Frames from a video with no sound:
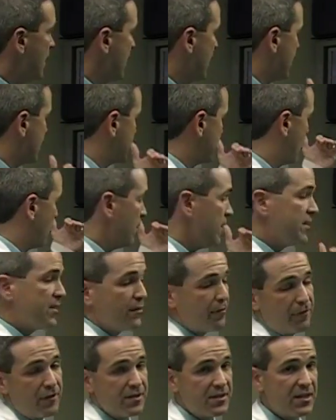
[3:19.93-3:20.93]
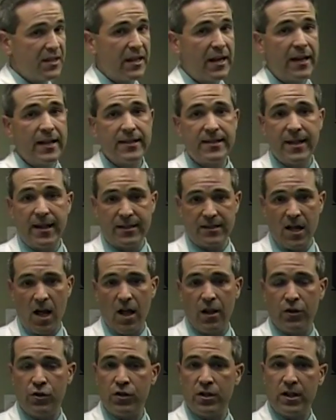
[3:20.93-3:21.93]
It's pretty sophisticated
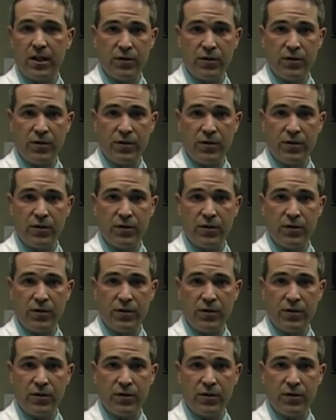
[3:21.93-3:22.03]
technology.